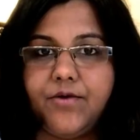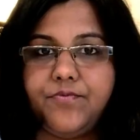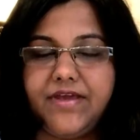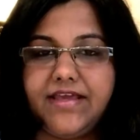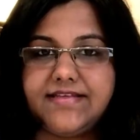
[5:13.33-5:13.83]

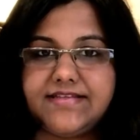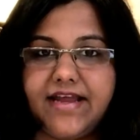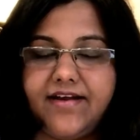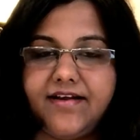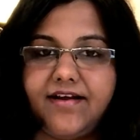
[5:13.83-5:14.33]
We
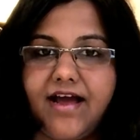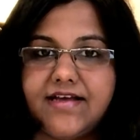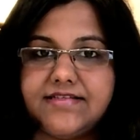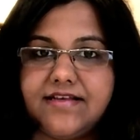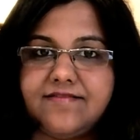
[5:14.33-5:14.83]
center
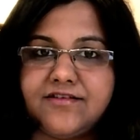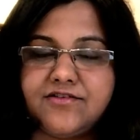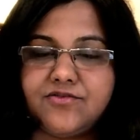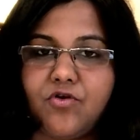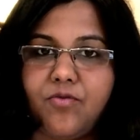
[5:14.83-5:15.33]
ourselves
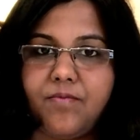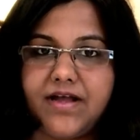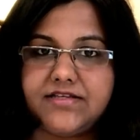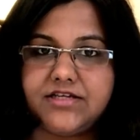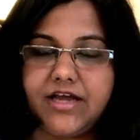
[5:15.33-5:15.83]
so
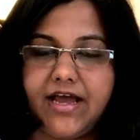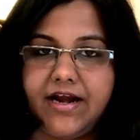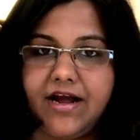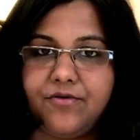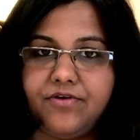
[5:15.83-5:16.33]
much
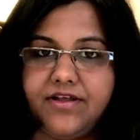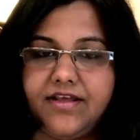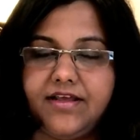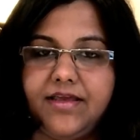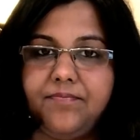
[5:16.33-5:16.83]
around
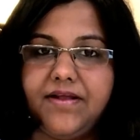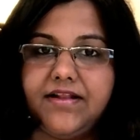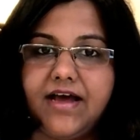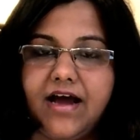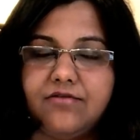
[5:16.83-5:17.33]

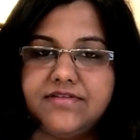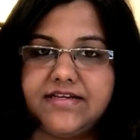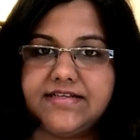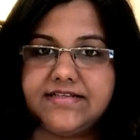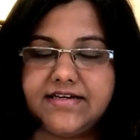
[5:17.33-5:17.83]
keeping the house
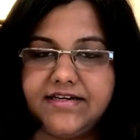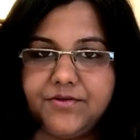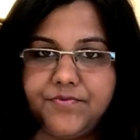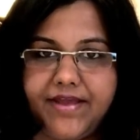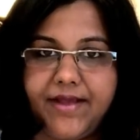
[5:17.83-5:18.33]
in a
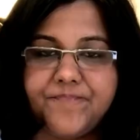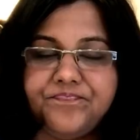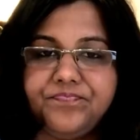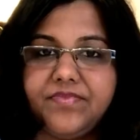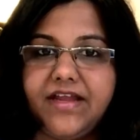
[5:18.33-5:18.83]
certain way
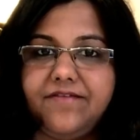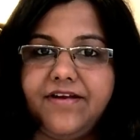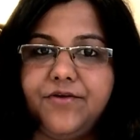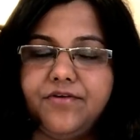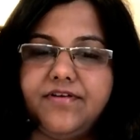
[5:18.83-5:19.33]
that
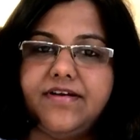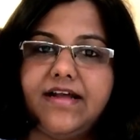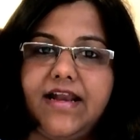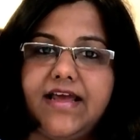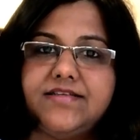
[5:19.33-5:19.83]
we don't
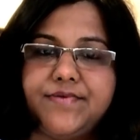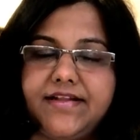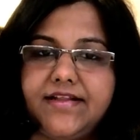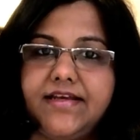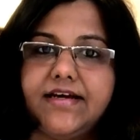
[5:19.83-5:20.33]
realize
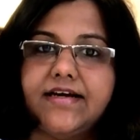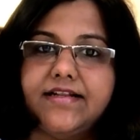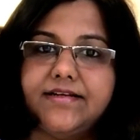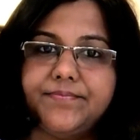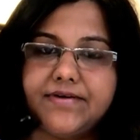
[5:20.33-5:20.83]
whether the
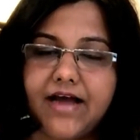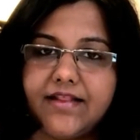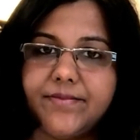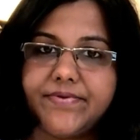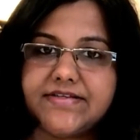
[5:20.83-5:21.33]
other per
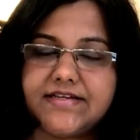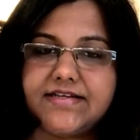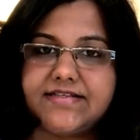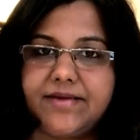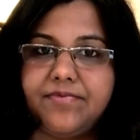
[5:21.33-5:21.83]
other
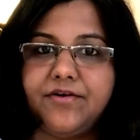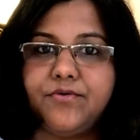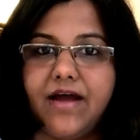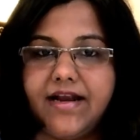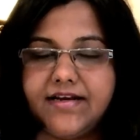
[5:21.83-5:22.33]
person is able
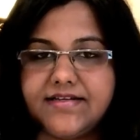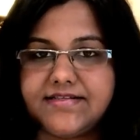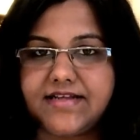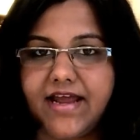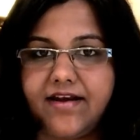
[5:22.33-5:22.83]
to
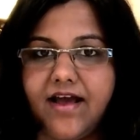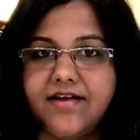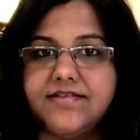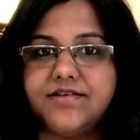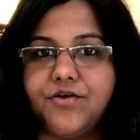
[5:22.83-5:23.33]
understand
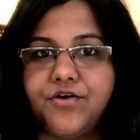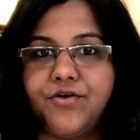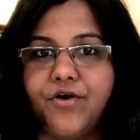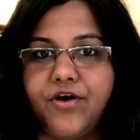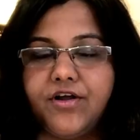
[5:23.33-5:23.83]
us
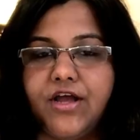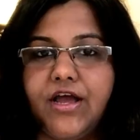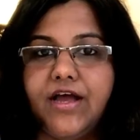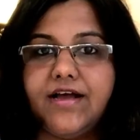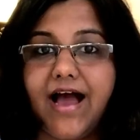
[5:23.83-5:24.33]
or not.
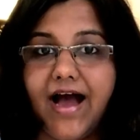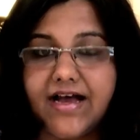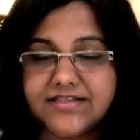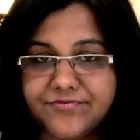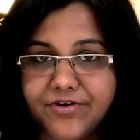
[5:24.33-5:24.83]

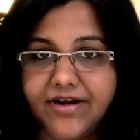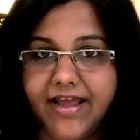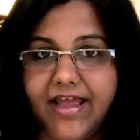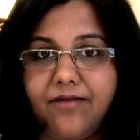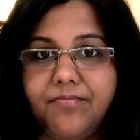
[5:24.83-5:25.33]
Ask for
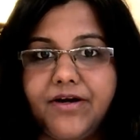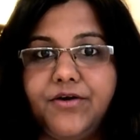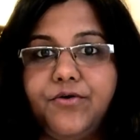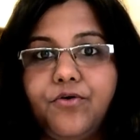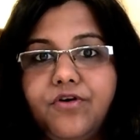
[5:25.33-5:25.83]
help,
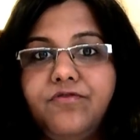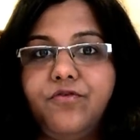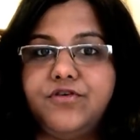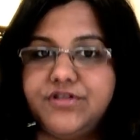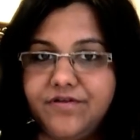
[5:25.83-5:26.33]
but don't
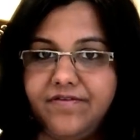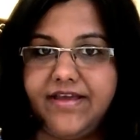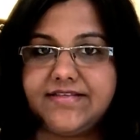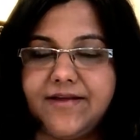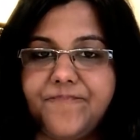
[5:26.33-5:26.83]
force your
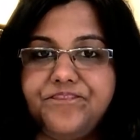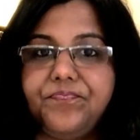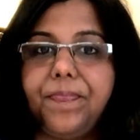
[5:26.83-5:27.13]
ways.